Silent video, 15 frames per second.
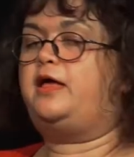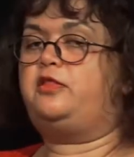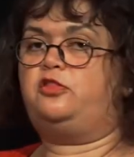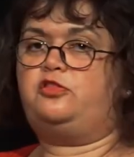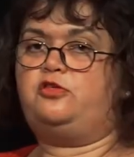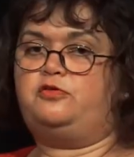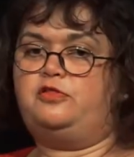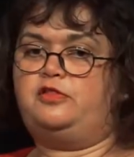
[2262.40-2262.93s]
had
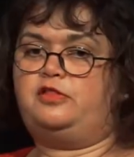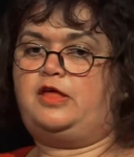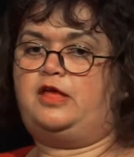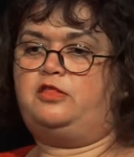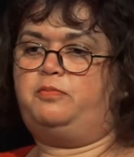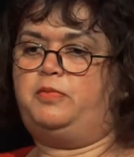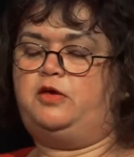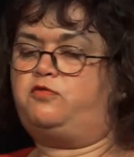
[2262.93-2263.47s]
students say
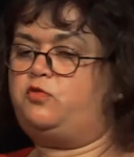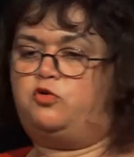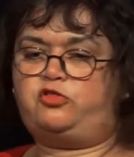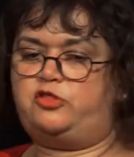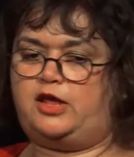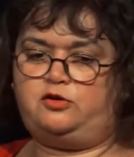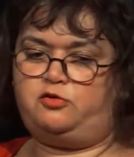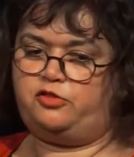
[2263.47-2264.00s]
to me, of course,
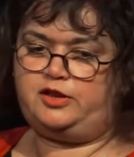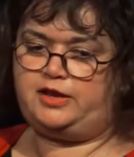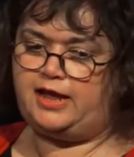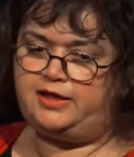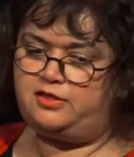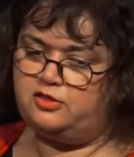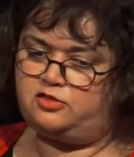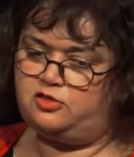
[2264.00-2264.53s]
Jane Austen
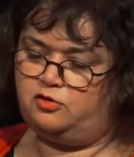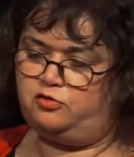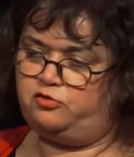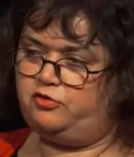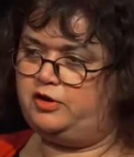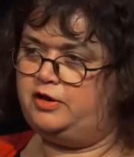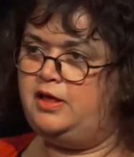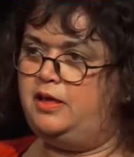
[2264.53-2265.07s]
hated
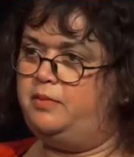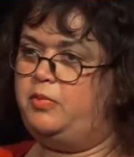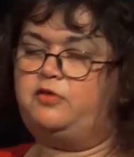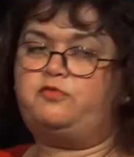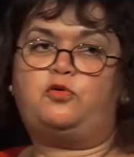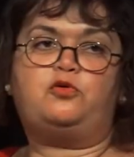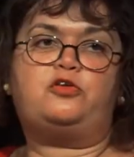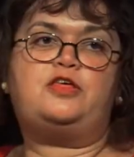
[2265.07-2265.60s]
children, but
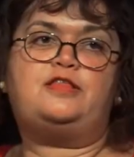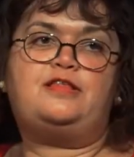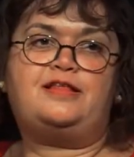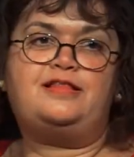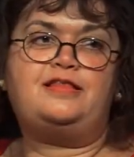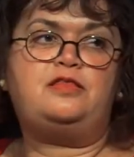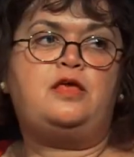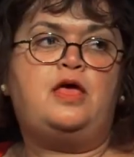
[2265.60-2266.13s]
of course she
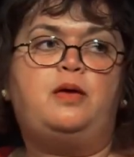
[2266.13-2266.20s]
didn't.